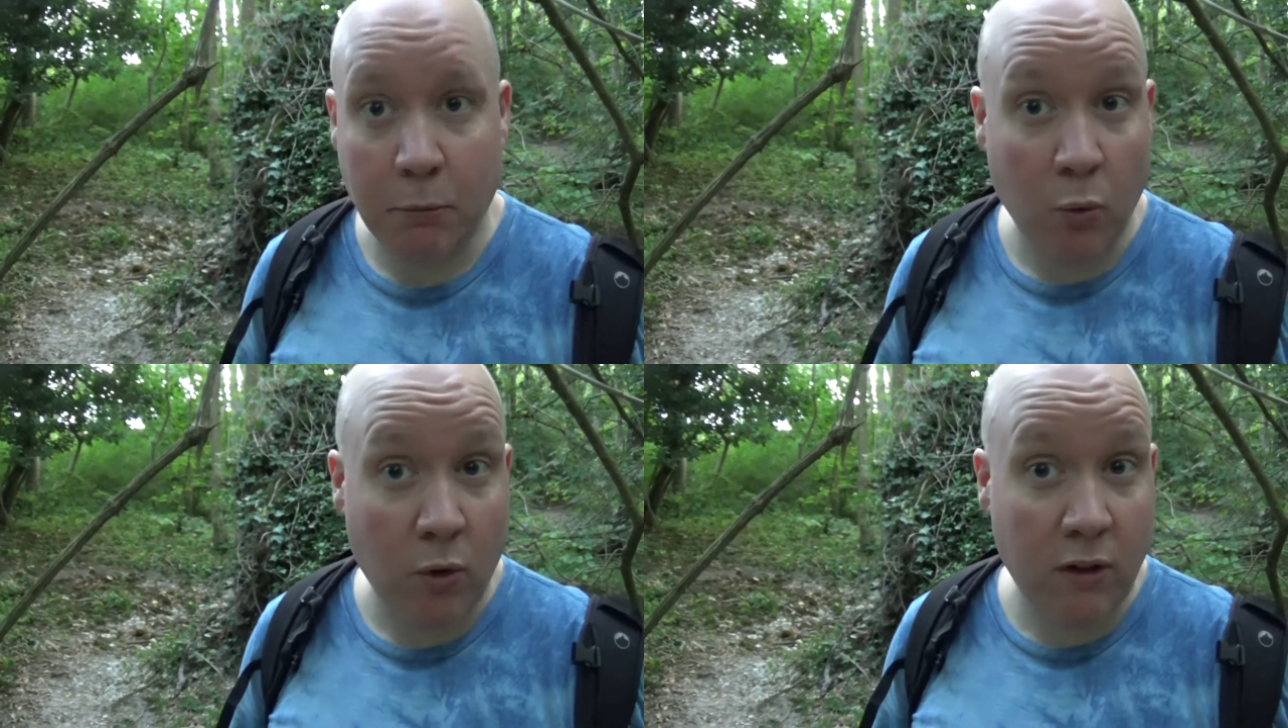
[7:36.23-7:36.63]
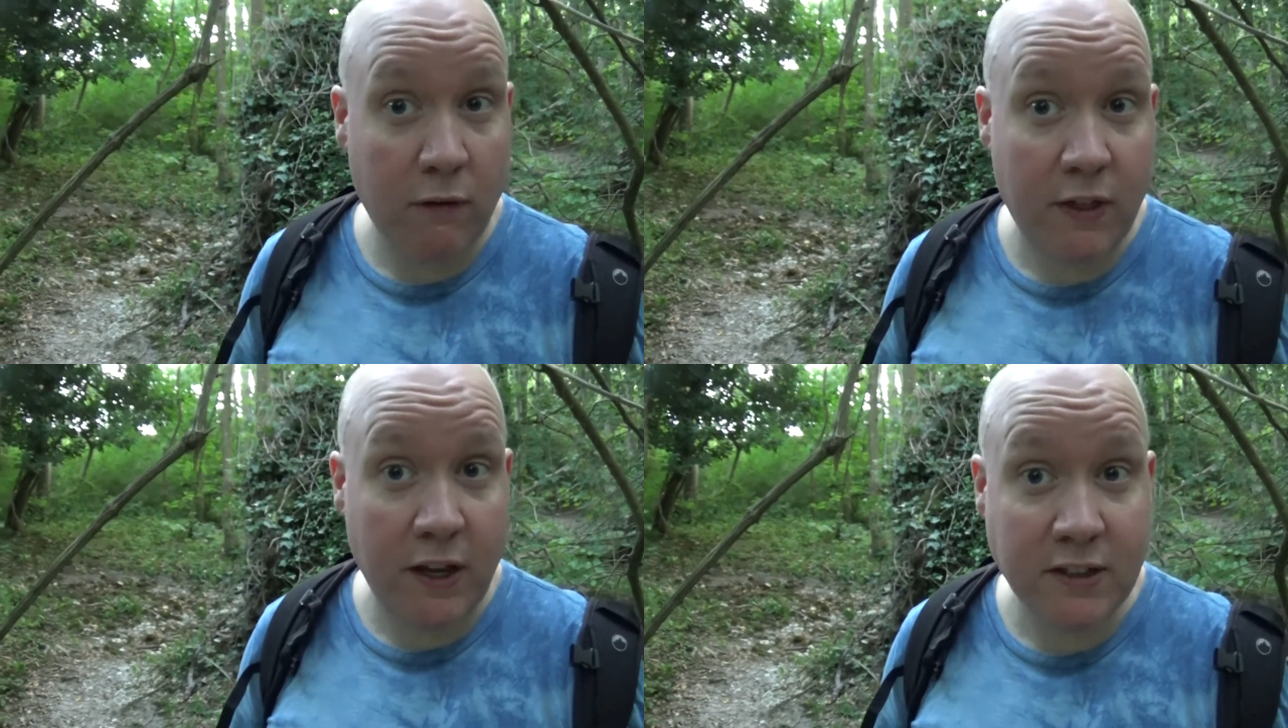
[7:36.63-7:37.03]
but one of the
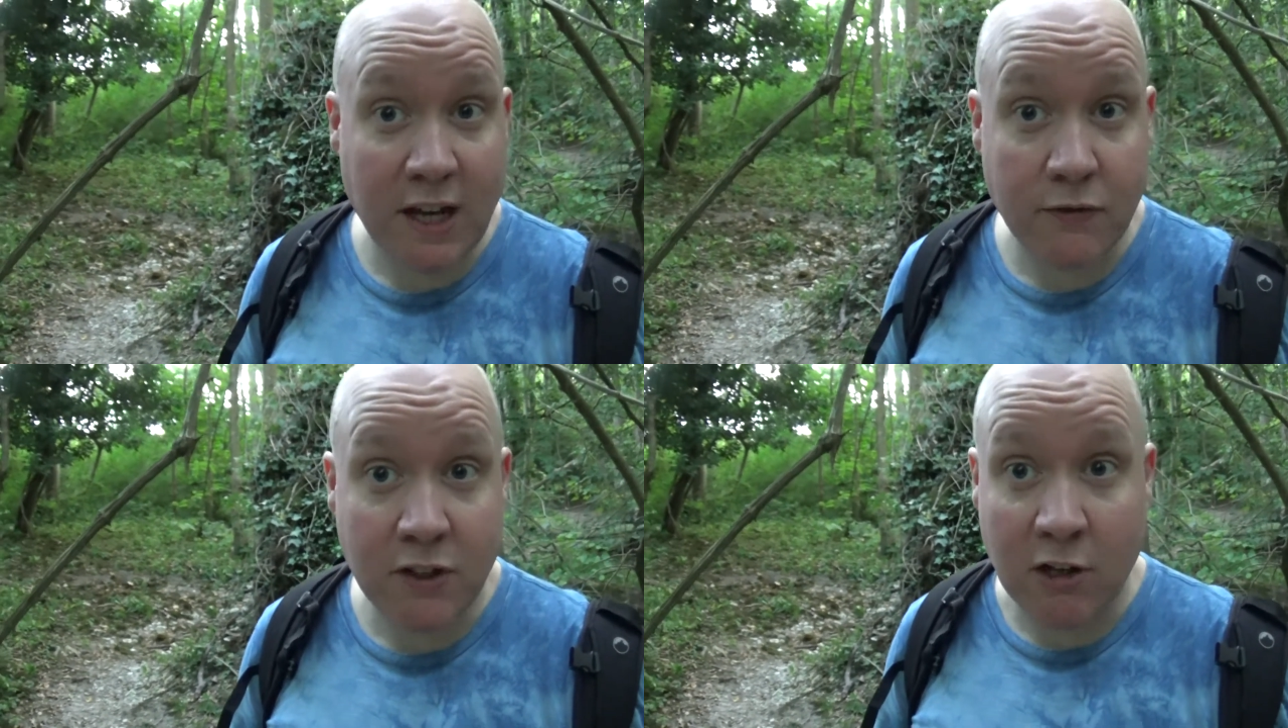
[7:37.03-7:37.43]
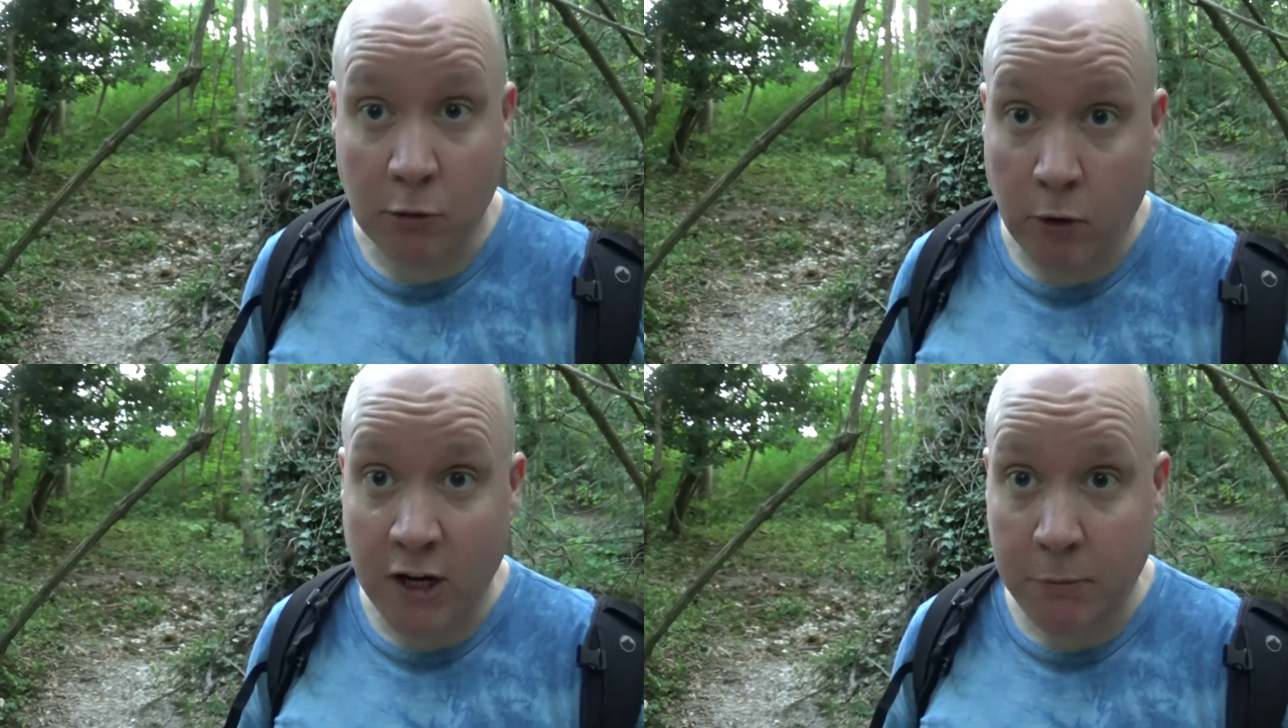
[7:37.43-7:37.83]
things I have to keep
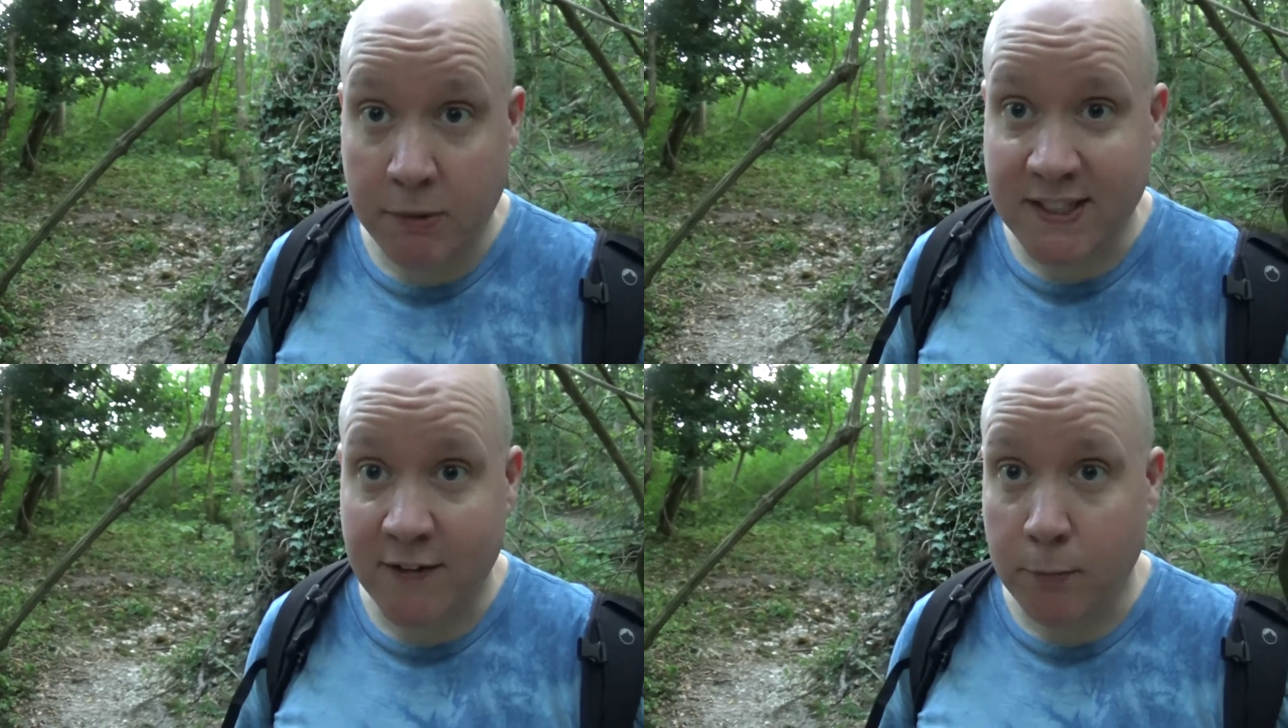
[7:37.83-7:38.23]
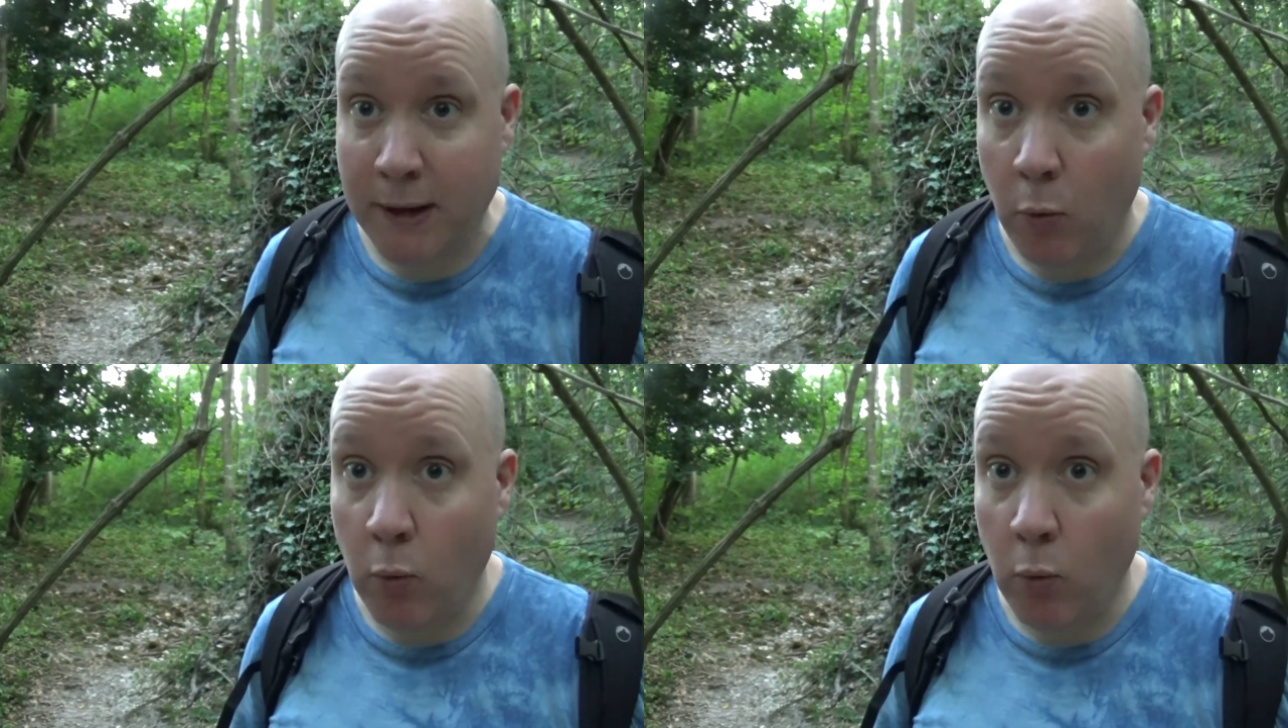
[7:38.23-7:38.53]
reminding myself about